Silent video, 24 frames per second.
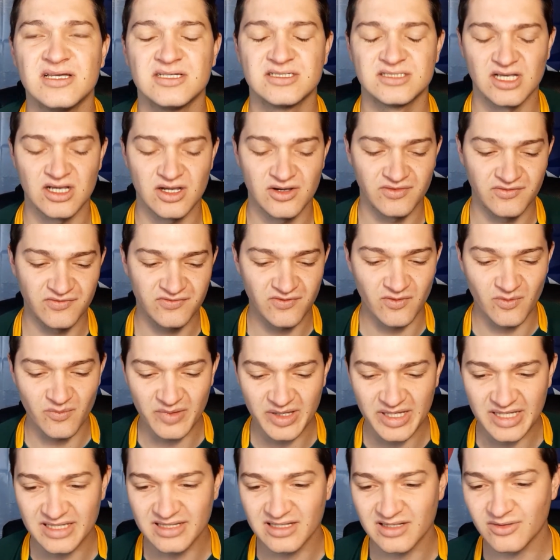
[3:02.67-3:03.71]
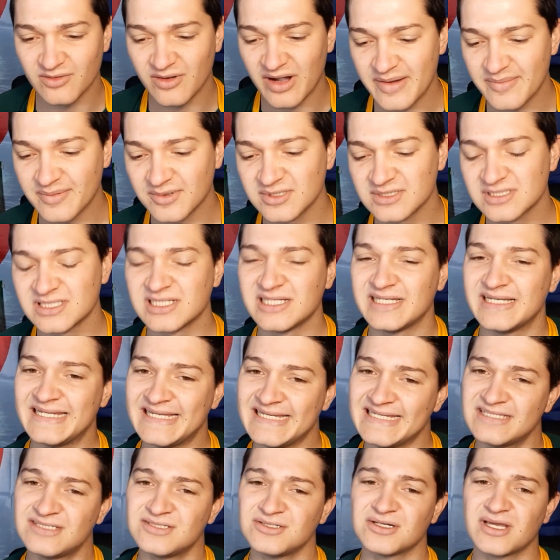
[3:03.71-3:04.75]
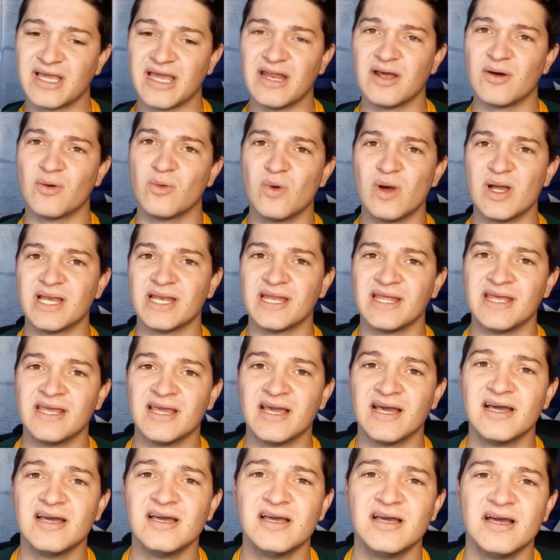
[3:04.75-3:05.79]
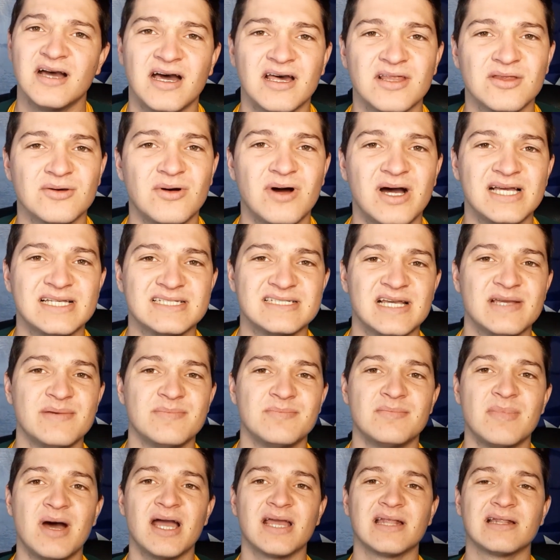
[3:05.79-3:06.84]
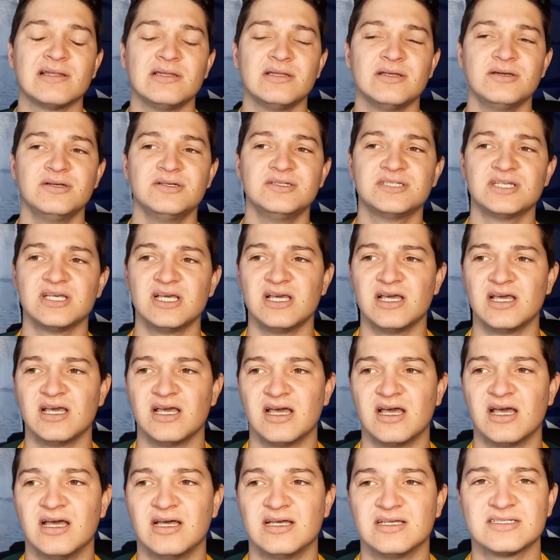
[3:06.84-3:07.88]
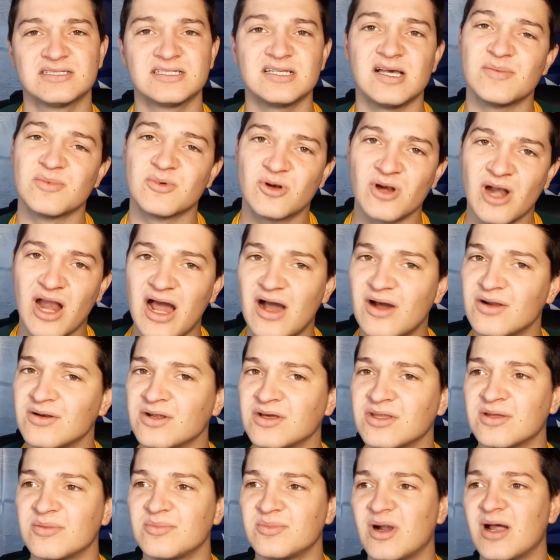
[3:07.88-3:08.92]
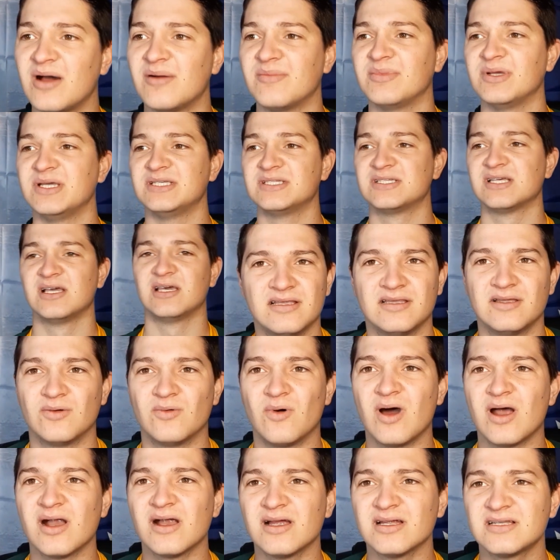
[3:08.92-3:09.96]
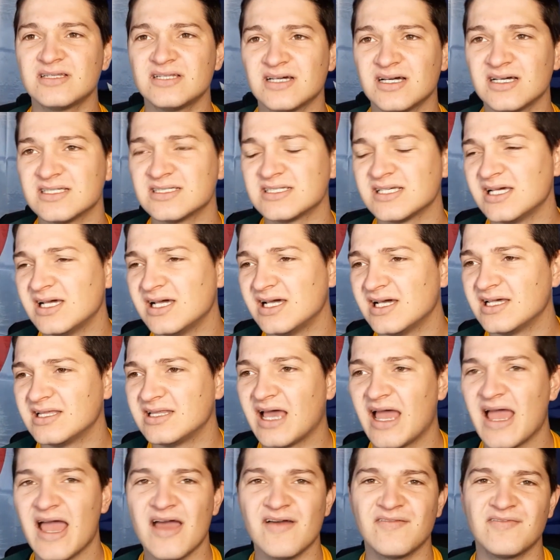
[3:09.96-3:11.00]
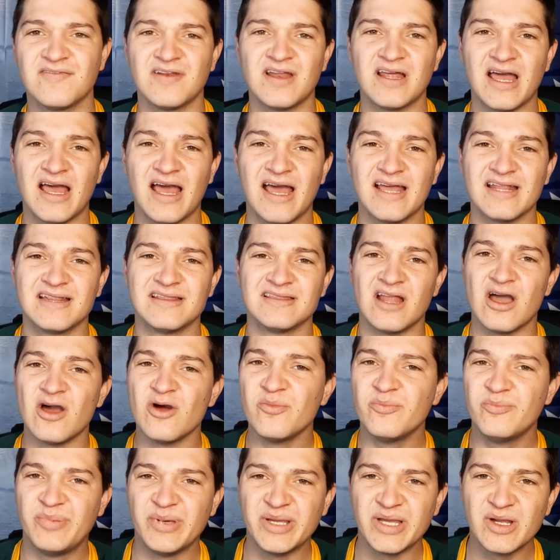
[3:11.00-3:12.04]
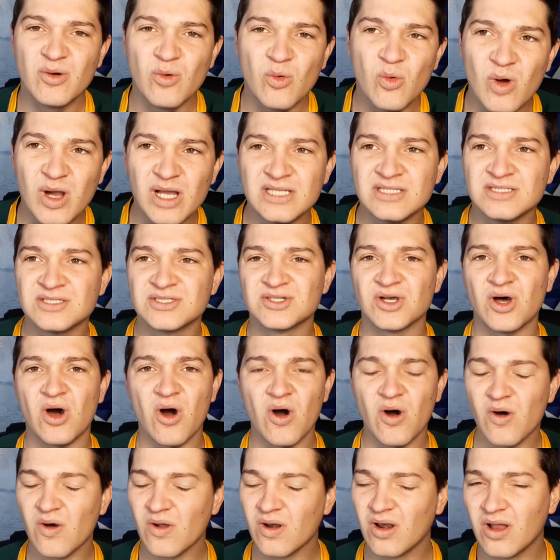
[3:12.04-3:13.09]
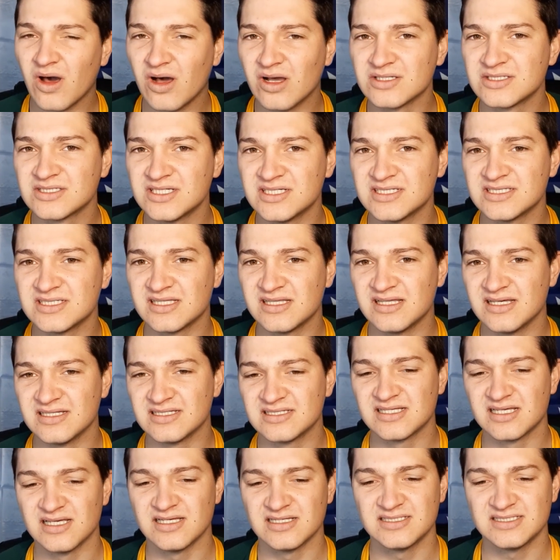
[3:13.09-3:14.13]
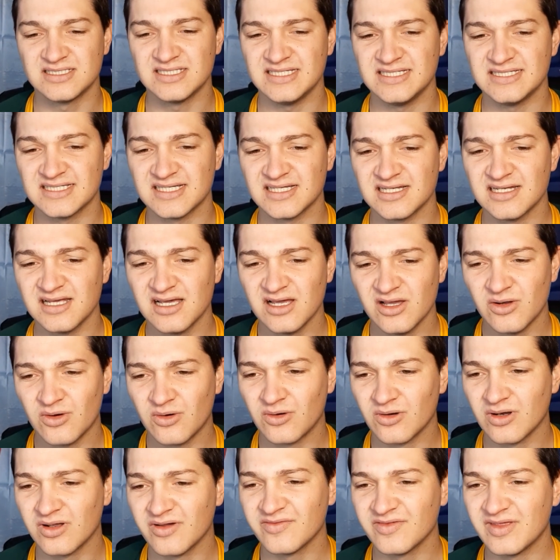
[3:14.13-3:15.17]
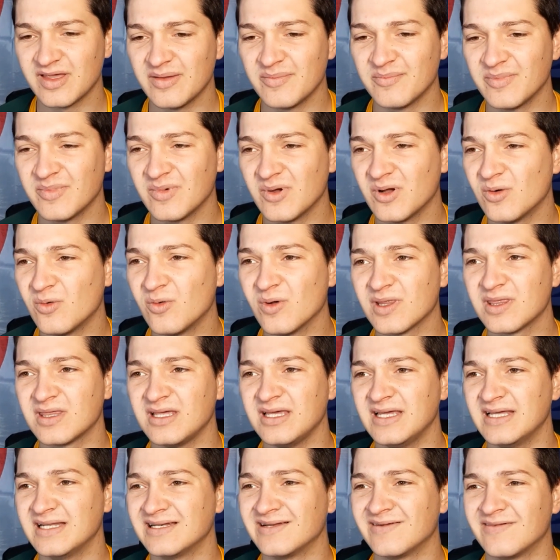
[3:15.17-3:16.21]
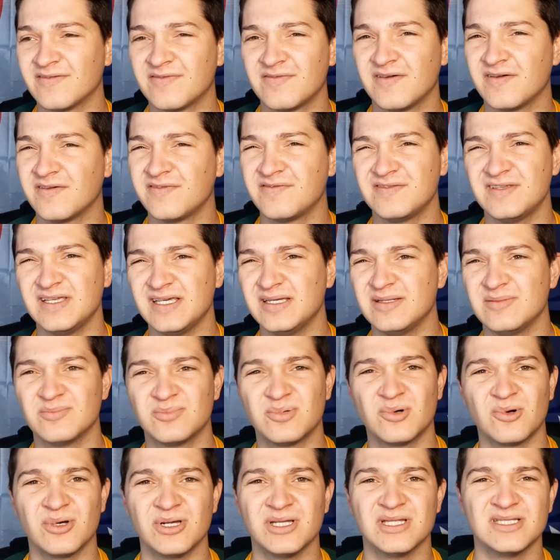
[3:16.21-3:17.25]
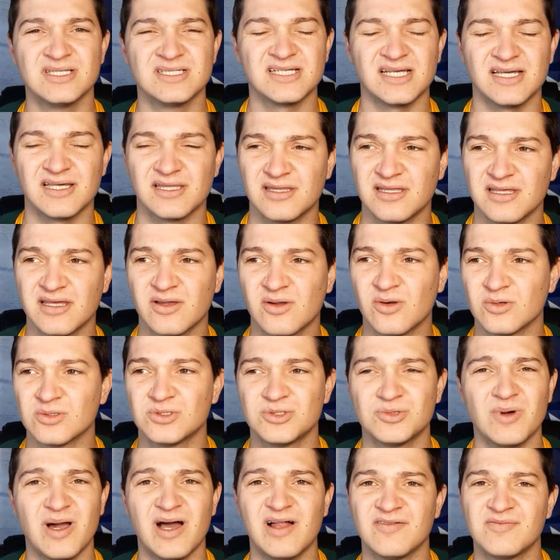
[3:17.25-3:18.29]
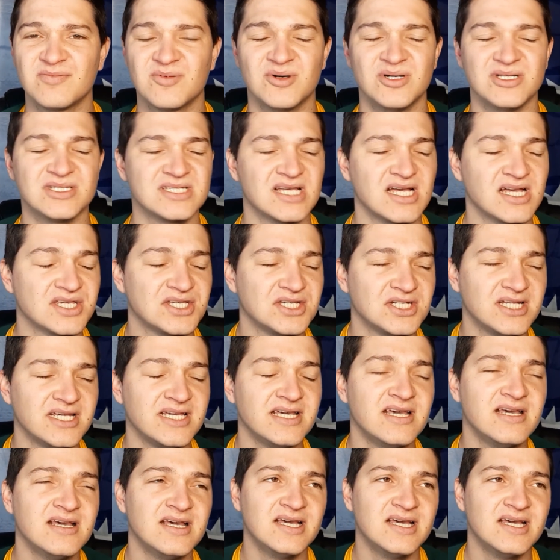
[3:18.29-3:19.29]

So for me, the Rebels need to get a win here, otherwise they might lose some ground on the Brumbies. The Waratahs, they have had no big wins or losses this season. All of them within 15 points, I think, or 12 points actually.